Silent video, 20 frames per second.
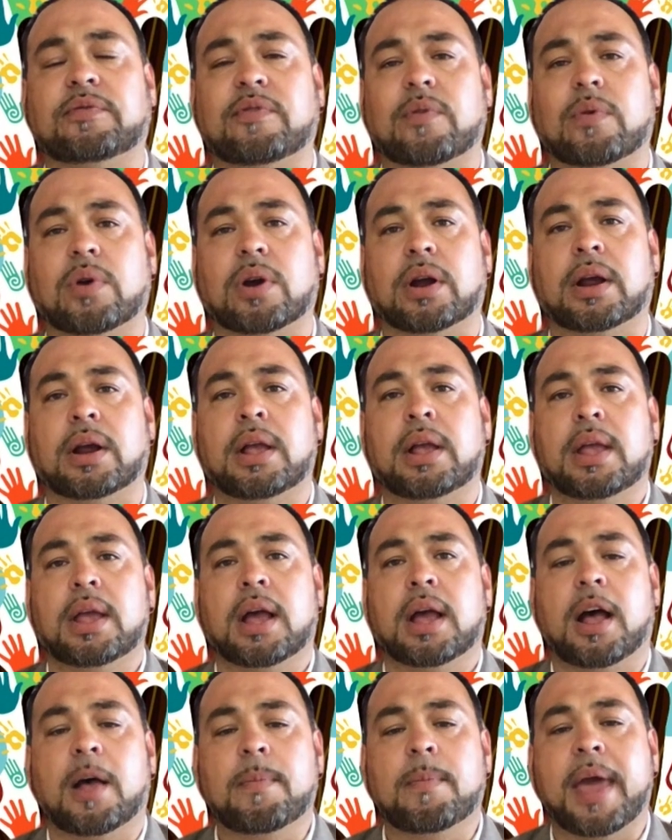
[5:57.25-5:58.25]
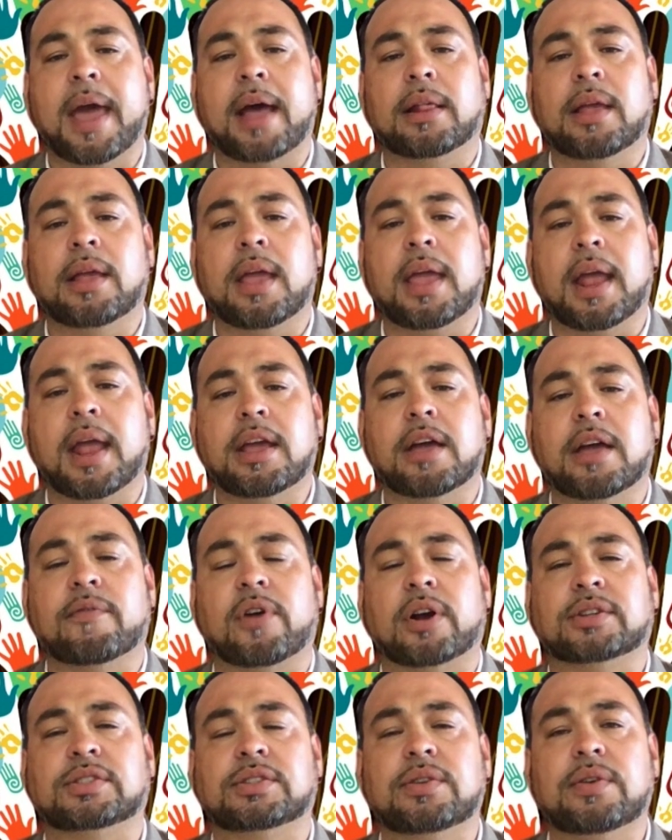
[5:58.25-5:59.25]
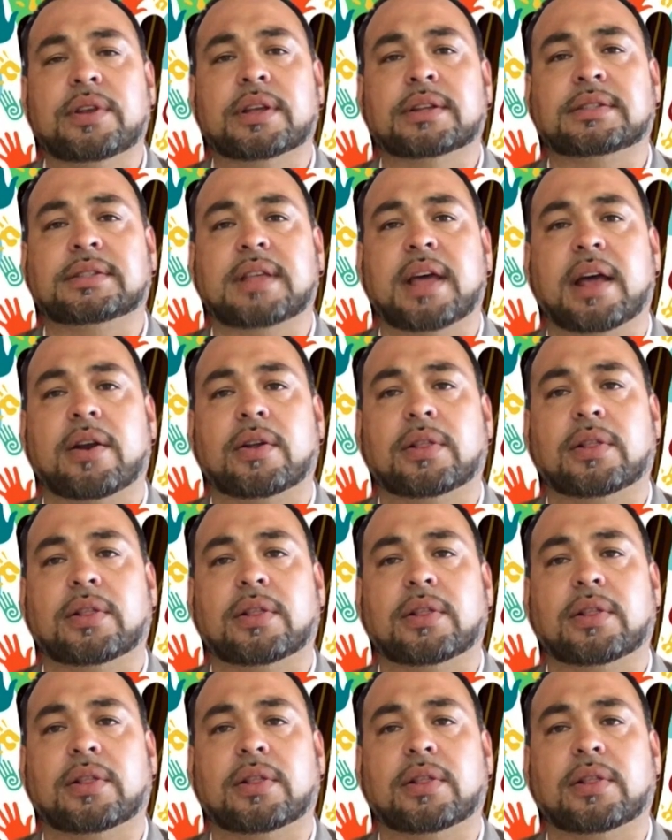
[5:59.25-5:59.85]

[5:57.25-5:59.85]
for any of our students that are